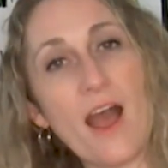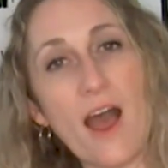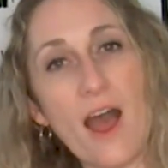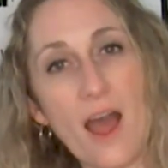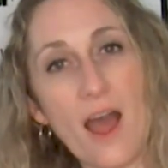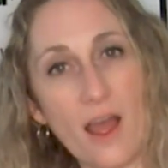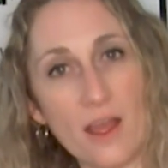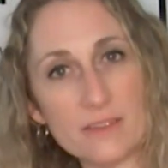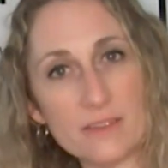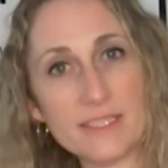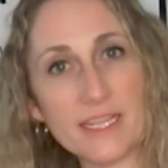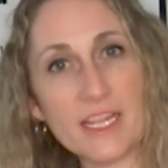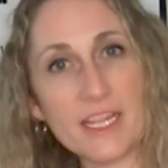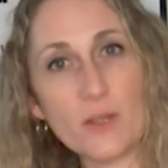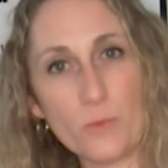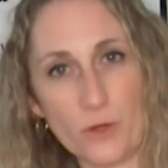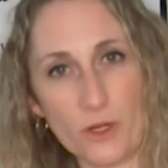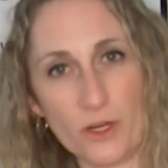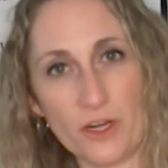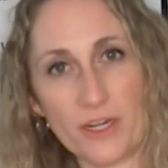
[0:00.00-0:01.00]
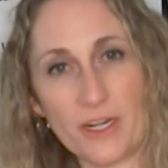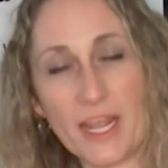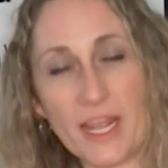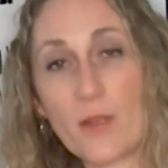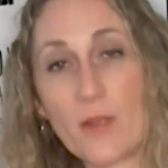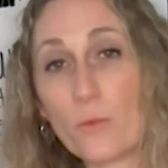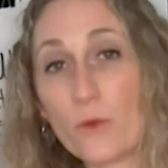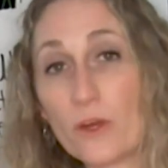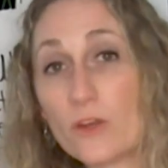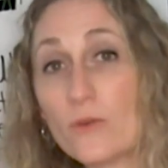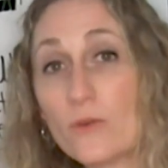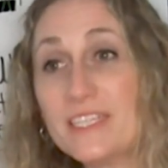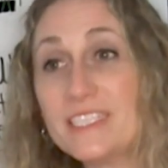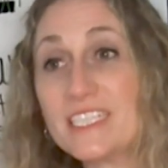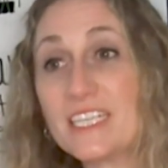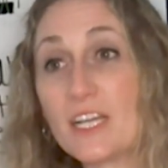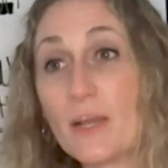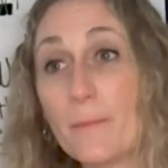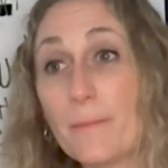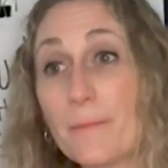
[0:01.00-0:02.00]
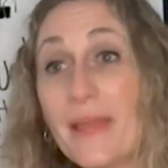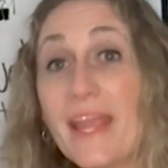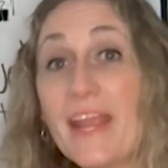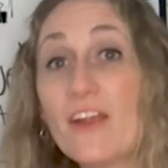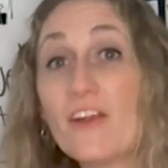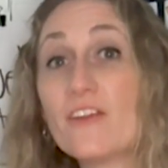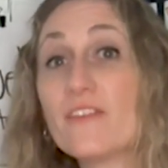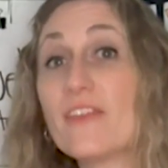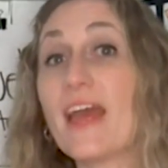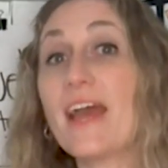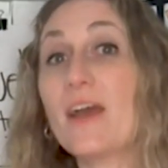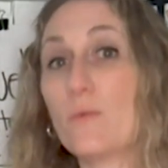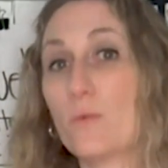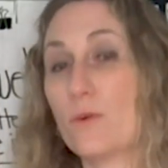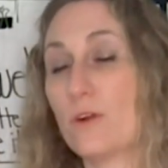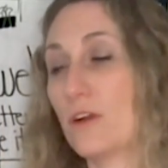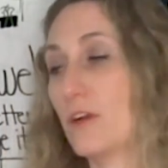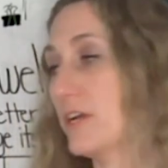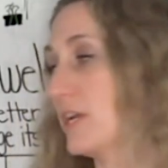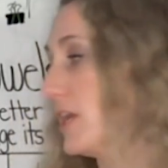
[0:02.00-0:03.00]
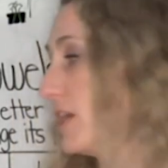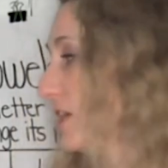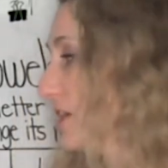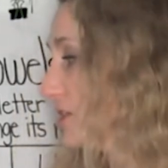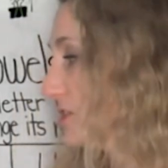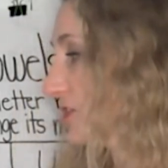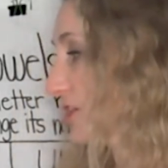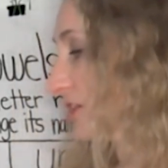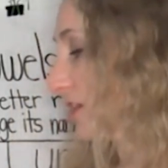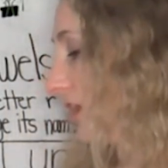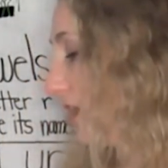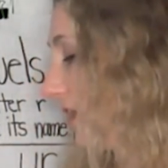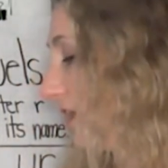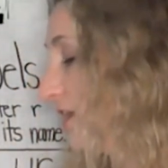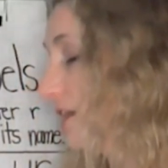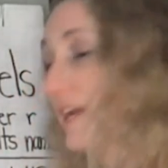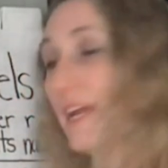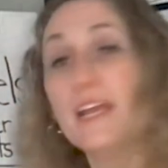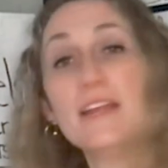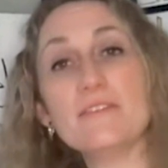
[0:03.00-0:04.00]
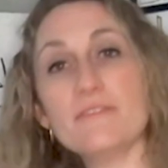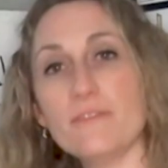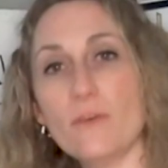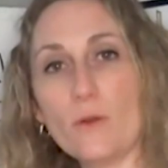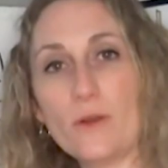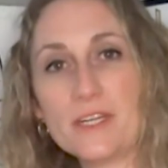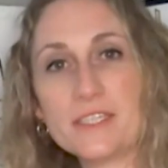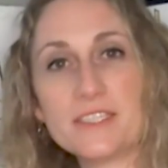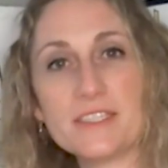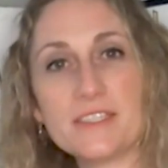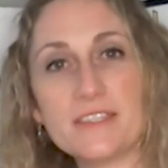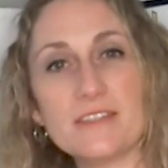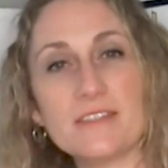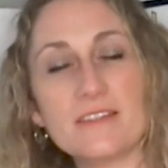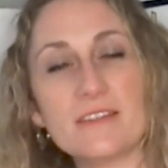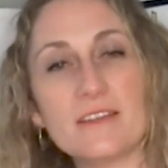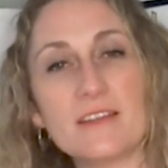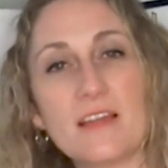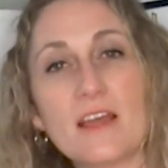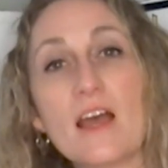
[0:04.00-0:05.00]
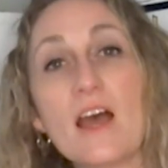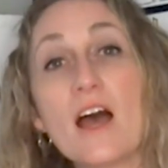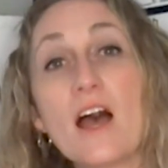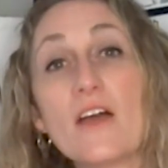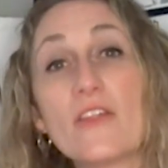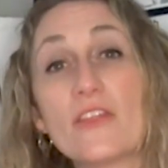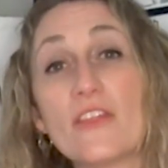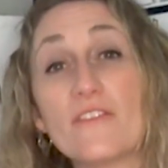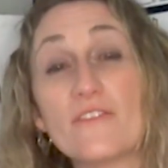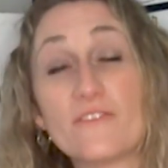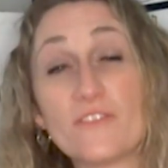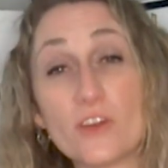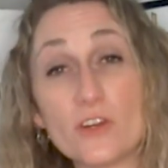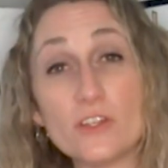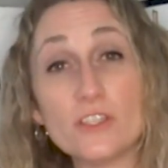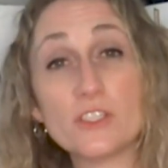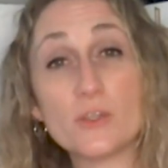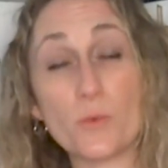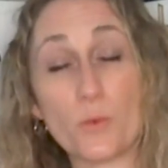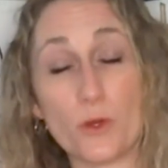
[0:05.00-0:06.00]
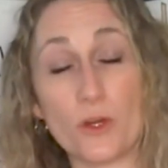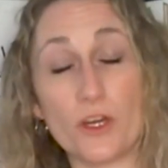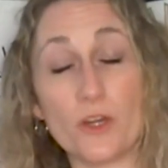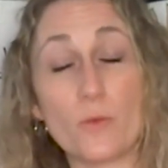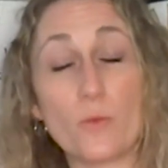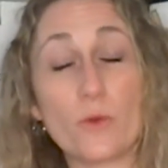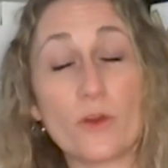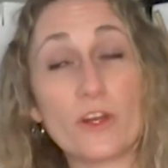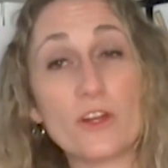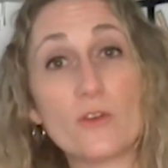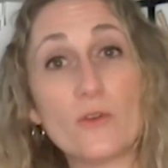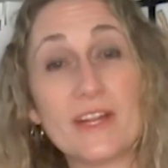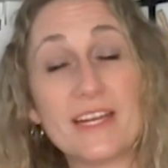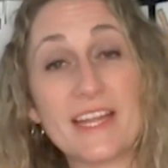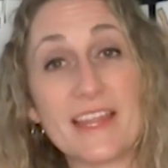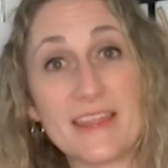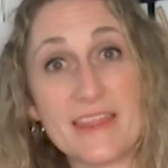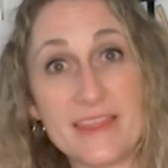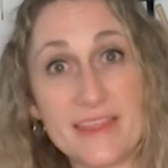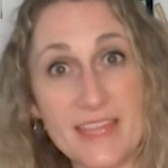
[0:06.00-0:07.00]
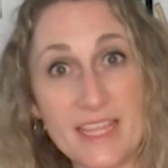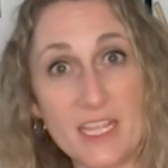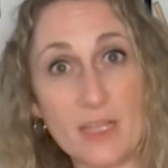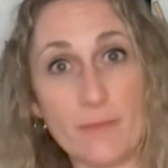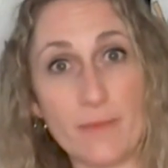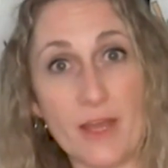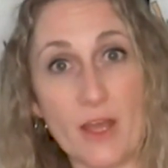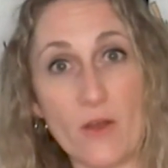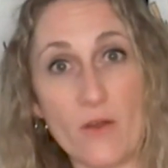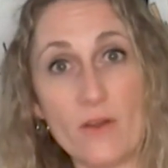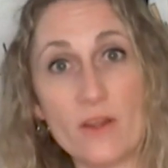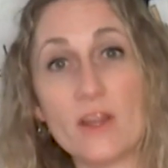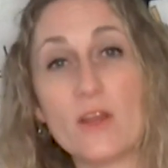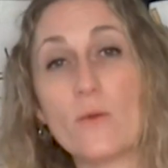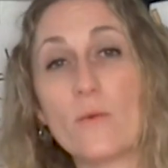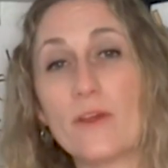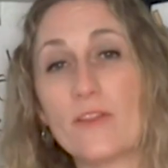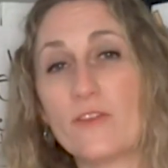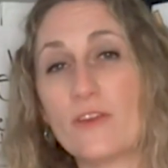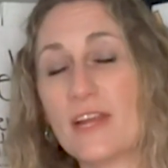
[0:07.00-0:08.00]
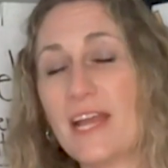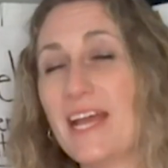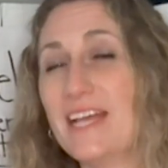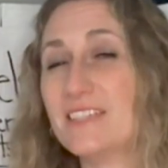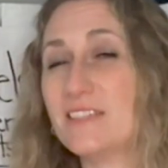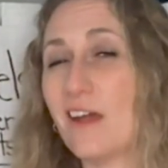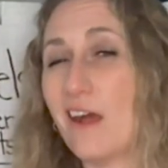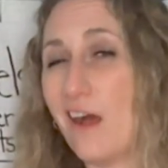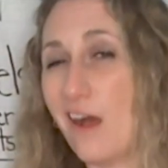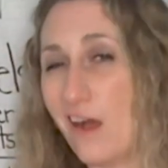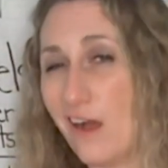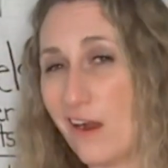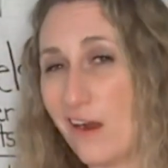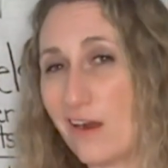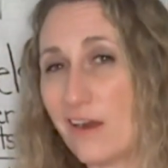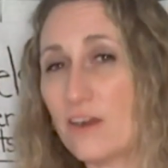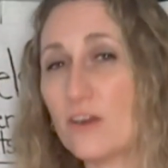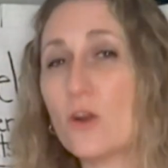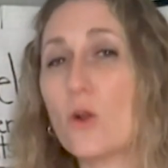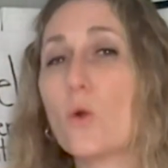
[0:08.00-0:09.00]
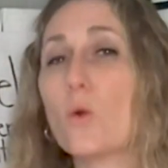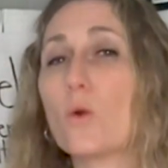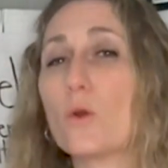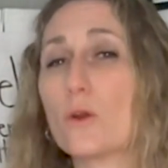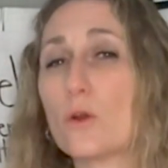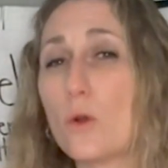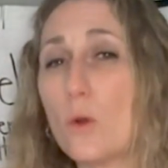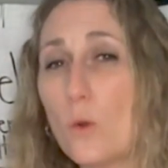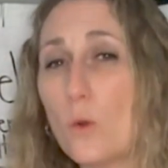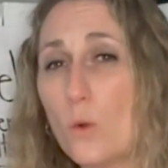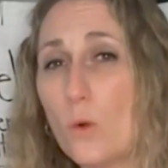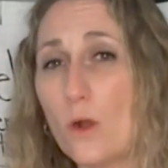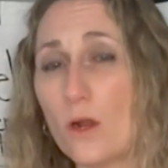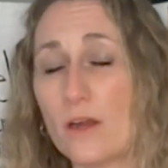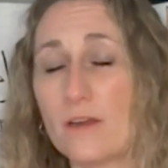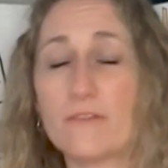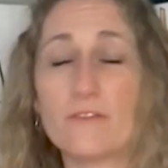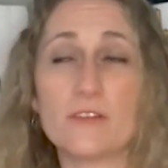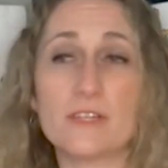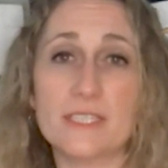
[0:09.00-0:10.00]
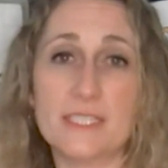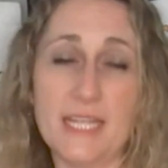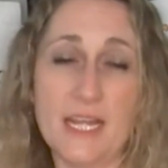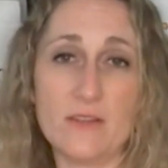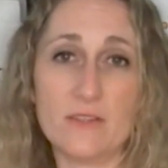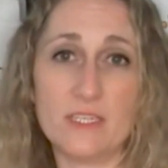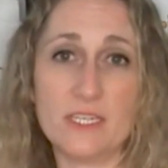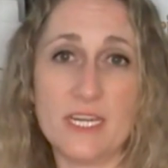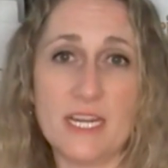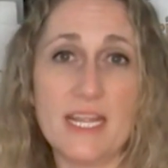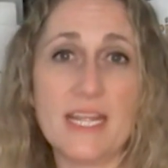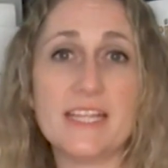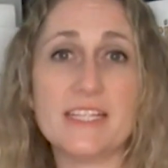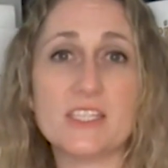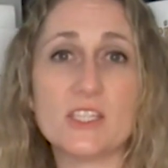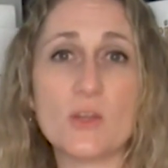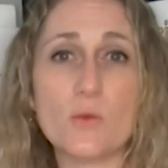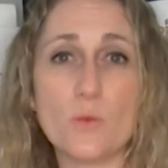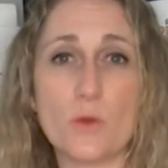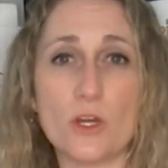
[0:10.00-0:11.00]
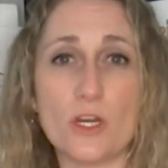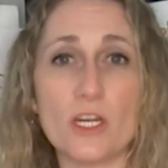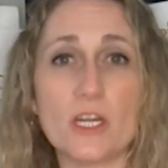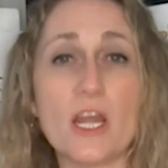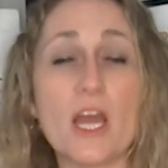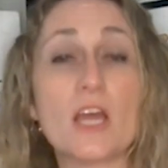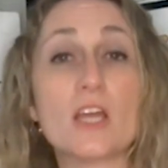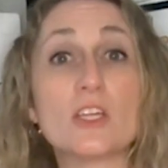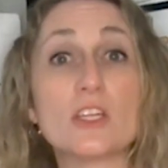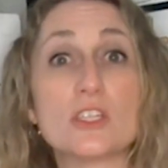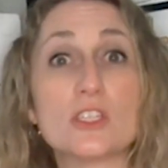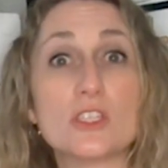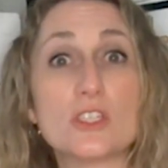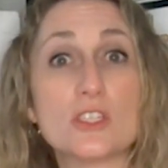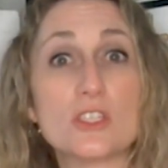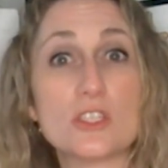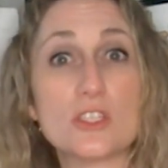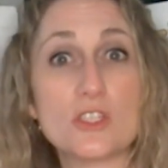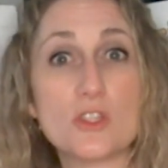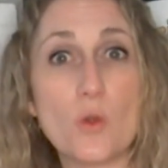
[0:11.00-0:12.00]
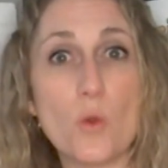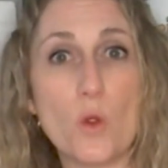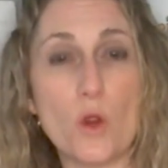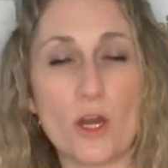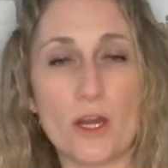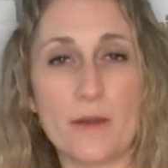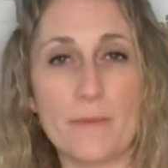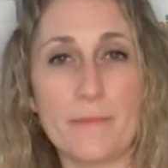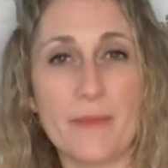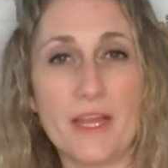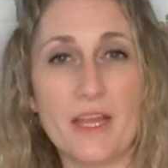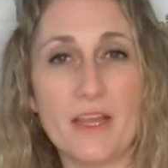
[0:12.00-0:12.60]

I'll say a word and we're going to compare that word to car and fort. The first word we're going to think about whether it has R or OR for a sound in it is the word storm.